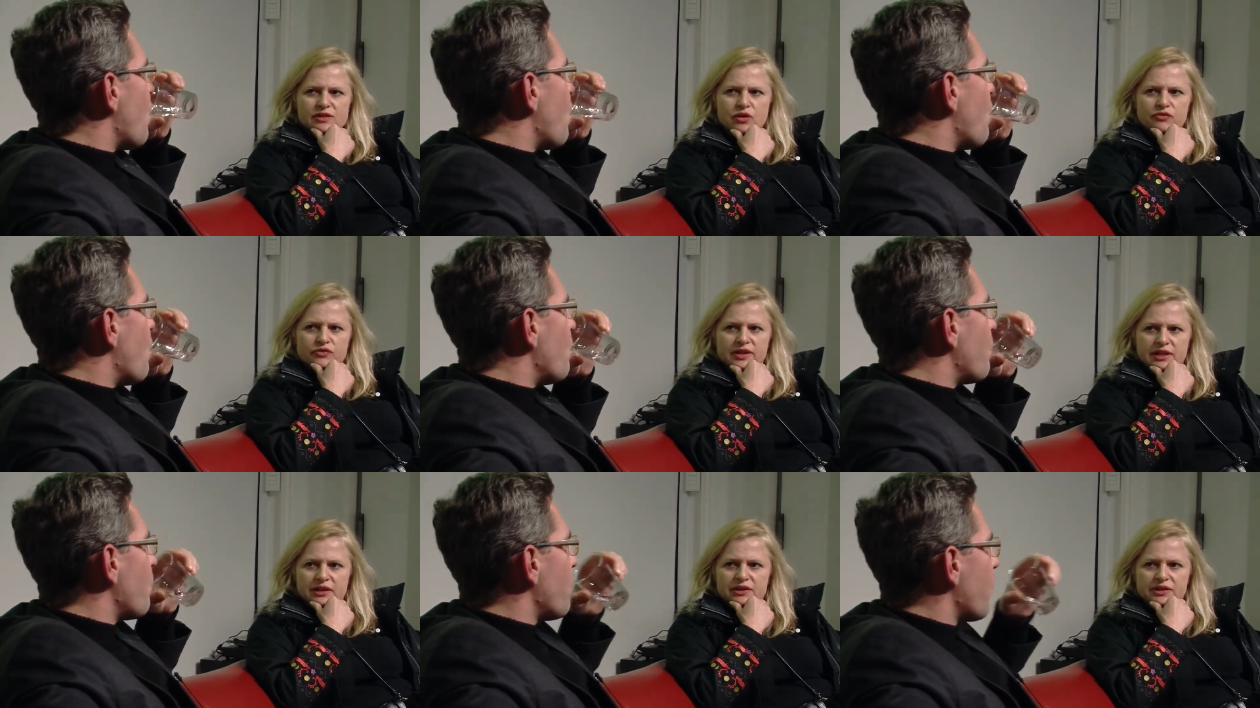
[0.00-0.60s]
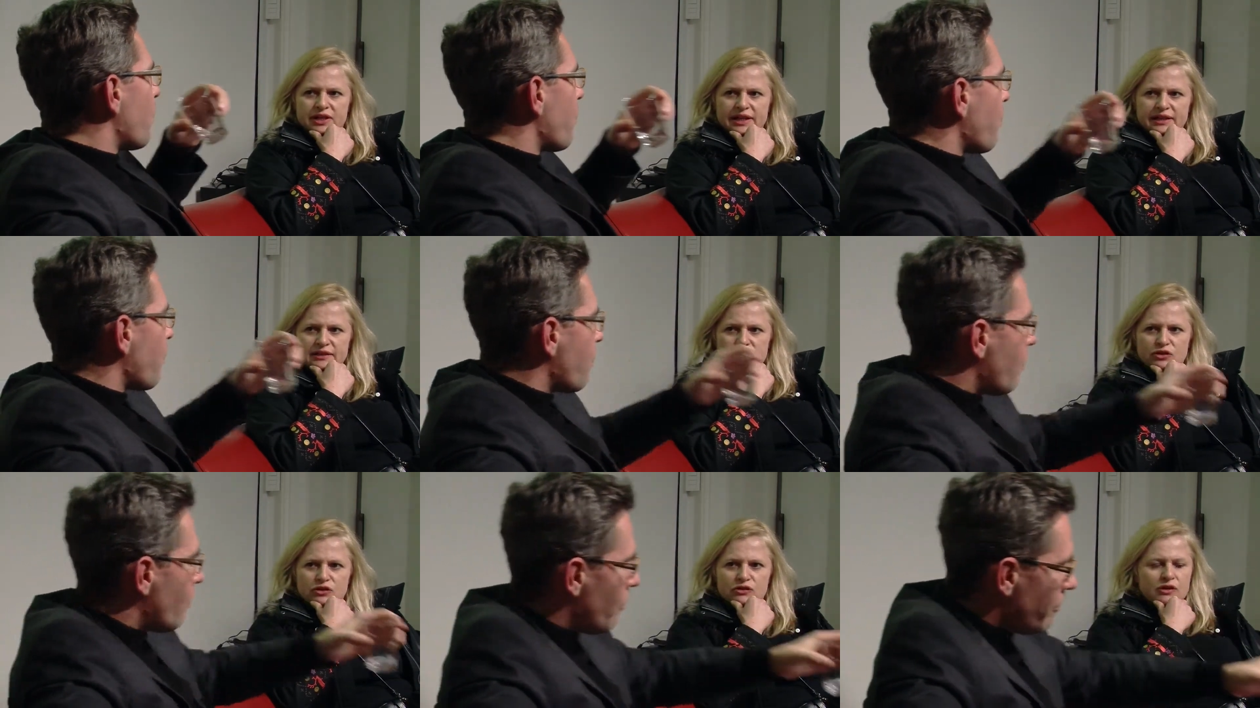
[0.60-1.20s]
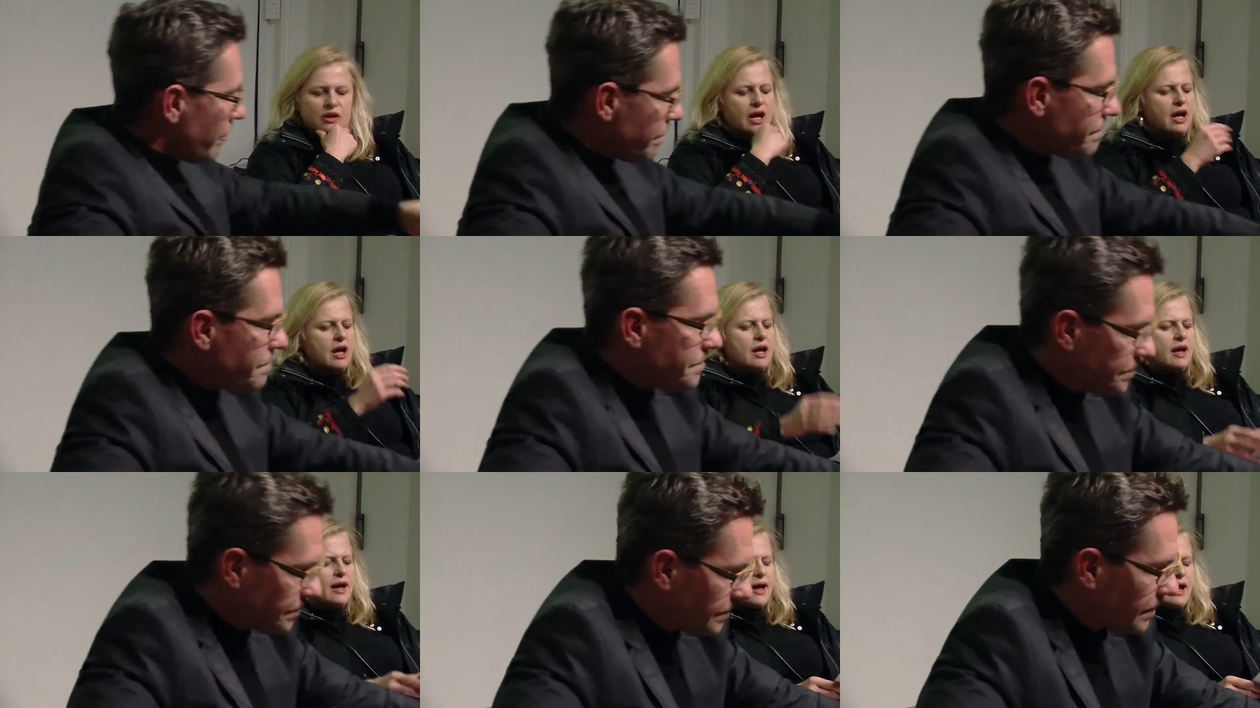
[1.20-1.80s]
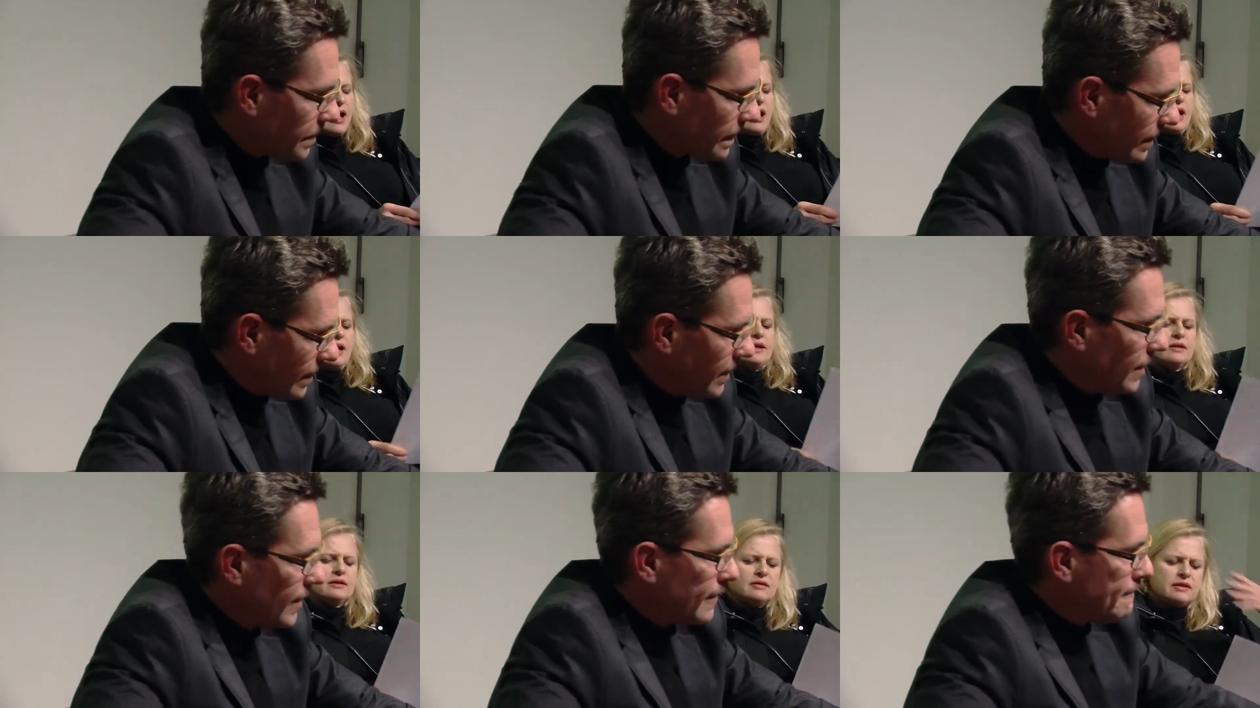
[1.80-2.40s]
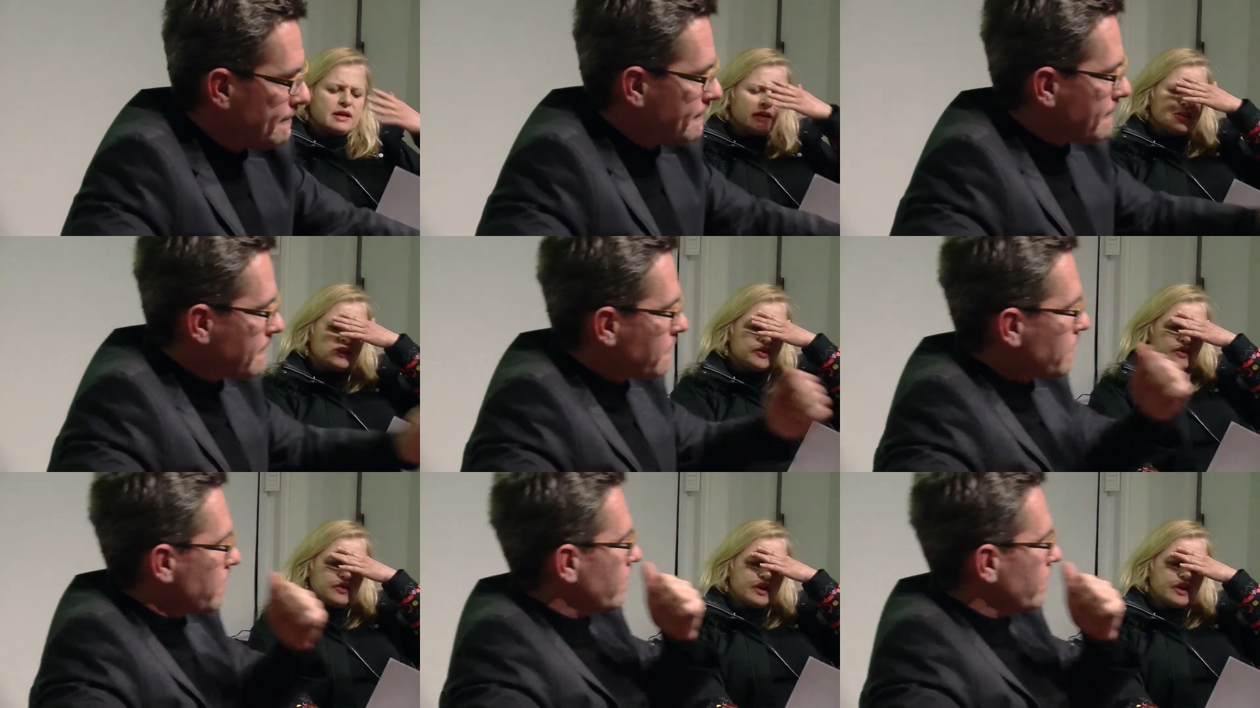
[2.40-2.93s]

Speaker 1: of Hillary Clinton, and that you